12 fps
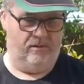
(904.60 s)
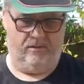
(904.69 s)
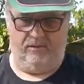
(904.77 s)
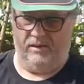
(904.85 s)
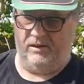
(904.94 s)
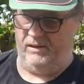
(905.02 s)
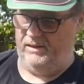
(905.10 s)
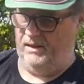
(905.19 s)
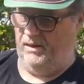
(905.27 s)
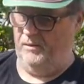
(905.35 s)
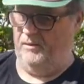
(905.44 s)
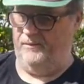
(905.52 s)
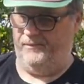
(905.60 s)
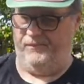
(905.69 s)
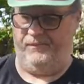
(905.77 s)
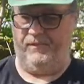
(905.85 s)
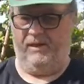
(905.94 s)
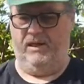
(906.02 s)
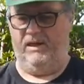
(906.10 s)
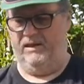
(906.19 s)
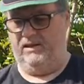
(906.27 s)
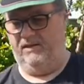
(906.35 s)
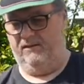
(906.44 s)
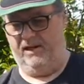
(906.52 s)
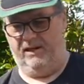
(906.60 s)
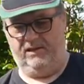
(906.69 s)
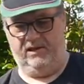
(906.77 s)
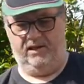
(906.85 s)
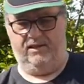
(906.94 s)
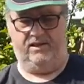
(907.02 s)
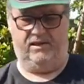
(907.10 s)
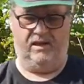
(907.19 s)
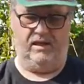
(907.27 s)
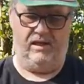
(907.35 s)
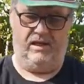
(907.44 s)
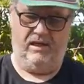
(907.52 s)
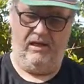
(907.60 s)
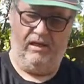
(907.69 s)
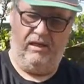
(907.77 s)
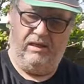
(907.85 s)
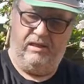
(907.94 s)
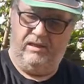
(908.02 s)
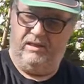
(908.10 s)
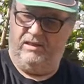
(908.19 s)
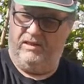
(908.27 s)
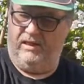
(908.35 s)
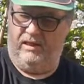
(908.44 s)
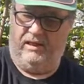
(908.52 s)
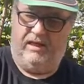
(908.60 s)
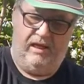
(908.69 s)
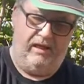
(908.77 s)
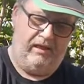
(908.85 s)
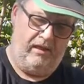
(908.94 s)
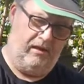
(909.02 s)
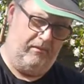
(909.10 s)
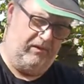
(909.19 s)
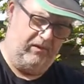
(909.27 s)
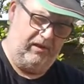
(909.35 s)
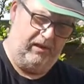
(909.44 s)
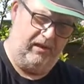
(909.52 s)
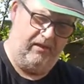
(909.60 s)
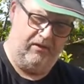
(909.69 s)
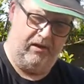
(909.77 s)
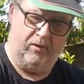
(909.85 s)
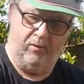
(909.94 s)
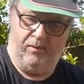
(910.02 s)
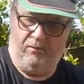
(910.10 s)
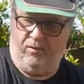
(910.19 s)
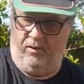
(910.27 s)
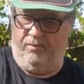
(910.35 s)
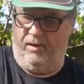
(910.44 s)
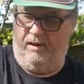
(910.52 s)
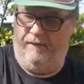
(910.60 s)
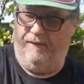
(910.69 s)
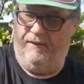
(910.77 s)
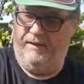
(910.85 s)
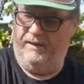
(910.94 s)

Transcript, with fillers: what I'm going to do is give that chance to sink in and I'm just going to give it a quick wipe off